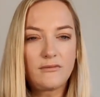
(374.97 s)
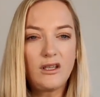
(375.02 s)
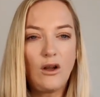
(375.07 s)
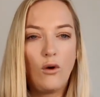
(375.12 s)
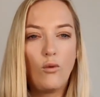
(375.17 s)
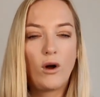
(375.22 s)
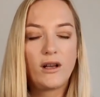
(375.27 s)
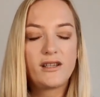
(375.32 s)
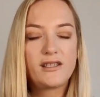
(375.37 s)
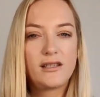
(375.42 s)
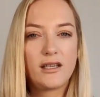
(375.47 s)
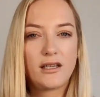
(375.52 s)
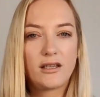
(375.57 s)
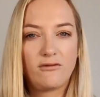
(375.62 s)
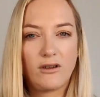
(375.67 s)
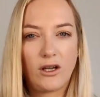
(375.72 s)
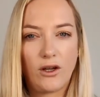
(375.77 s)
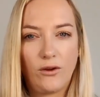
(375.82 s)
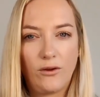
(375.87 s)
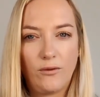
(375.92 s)
What's their
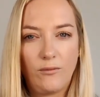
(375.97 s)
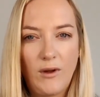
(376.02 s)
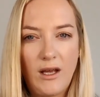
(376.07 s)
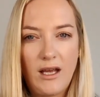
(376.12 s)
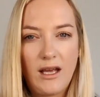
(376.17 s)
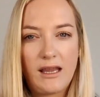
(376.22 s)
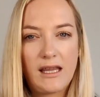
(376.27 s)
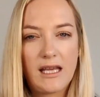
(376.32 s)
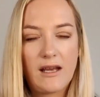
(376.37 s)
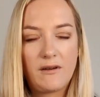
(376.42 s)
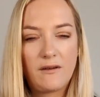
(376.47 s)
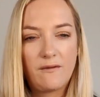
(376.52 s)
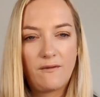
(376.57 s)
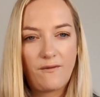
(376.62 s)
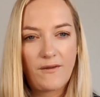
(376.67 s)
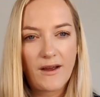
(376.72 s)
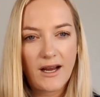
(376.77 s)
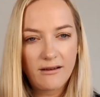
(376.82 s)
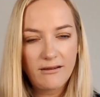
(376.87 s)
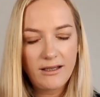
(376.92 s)
role? They have a
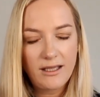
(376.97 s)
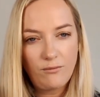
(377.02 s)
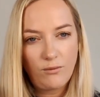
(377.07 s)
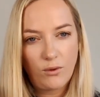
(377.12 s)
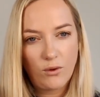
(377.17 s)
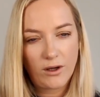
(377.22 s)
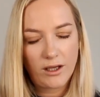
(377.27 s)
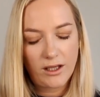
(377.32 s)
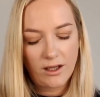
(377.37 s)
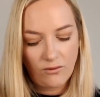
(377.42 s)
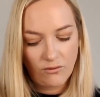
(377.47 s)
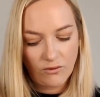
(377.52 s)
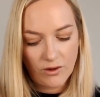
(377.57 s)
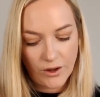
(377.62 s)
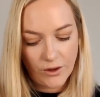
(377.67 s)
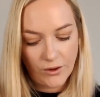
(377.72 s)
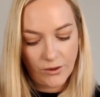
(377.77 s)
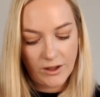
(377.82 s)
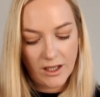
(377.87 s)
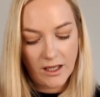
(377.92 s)
very important
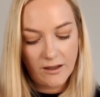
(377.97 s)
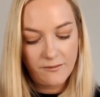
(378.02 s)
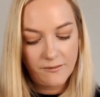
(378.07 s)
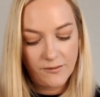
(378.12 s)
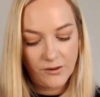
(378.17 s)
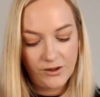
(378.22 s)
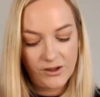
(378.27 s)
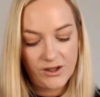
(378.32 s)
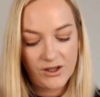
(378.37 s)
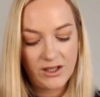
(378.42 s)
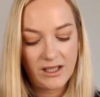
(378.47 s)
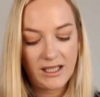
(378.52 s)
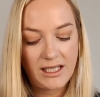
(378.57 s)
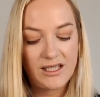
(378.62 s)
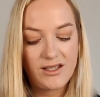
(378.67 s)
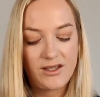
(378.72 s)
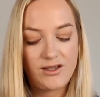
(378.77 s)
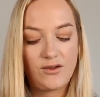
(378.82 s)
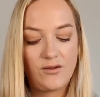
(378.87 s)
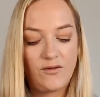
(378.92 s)
role. Their function
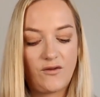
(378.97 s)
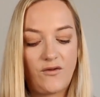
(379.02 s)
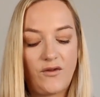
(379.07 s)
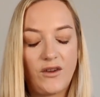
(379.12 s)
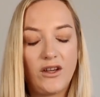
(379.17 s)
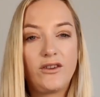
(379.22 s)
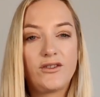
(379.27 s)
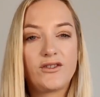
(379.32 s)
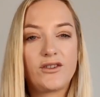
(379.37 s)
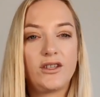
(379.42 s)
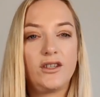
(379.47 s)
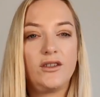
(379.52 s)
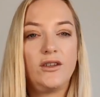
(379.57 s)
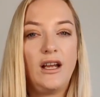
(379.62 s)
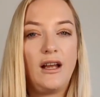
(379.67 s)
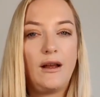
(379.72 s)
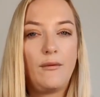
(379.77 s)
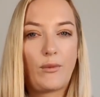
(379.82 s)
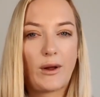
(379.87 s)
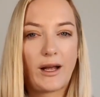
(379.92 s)
is to filter
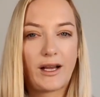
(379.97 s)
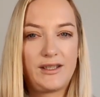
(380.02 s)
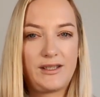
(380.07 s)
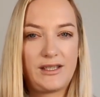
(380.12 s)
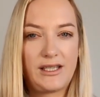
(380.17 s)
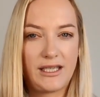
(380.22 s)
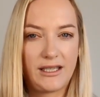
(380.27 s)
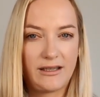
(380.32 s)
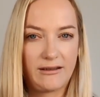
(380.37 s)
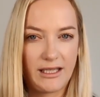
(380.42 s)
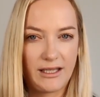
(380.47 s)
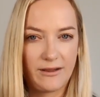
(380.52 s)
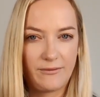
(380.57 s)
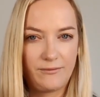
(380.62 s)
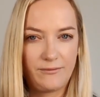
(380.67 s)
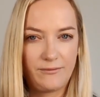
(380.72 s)
bacteria.